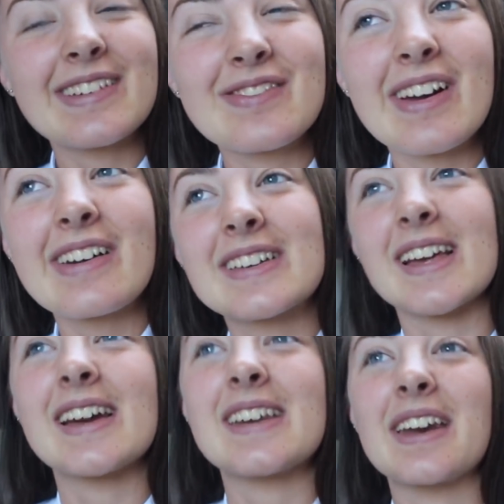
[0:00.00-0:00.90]
I'm very
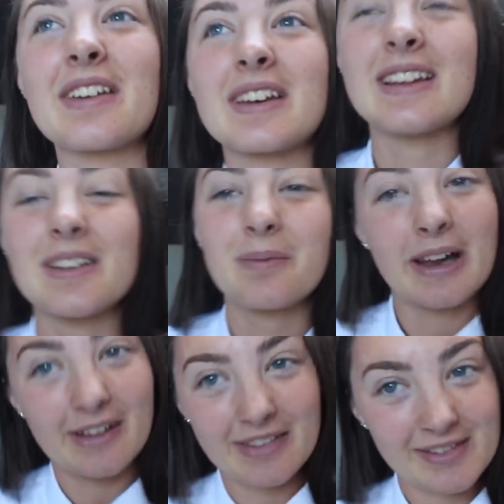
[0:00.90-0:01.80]
excited and I'm going to look
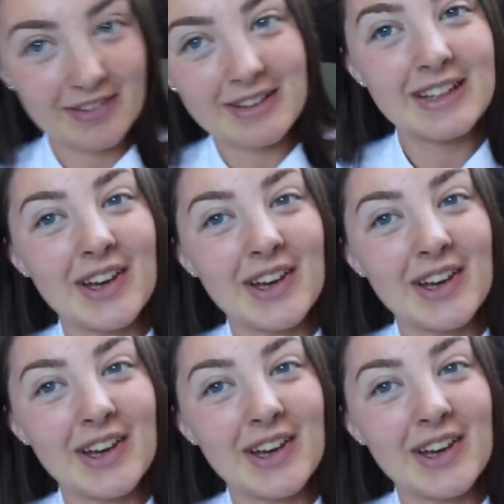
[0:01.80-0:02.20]
back on this vlog a